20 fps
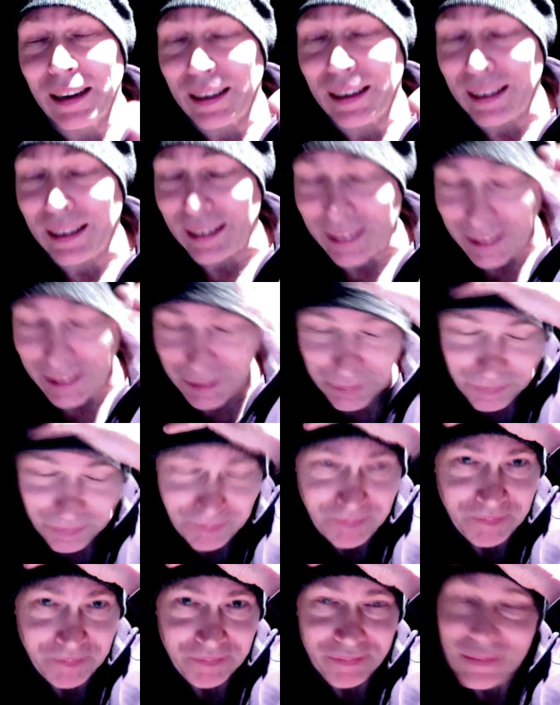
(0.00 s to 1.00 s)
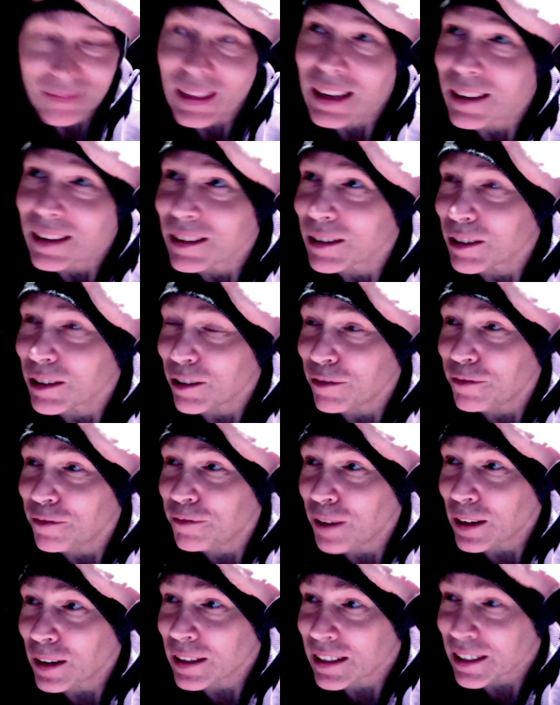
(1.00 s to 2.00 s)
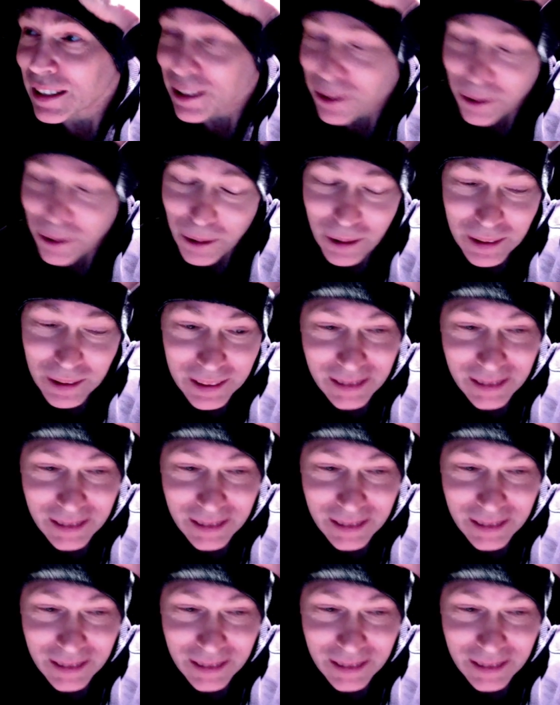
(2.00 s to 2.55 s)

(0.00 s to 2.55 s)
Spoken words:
the fuck is it called?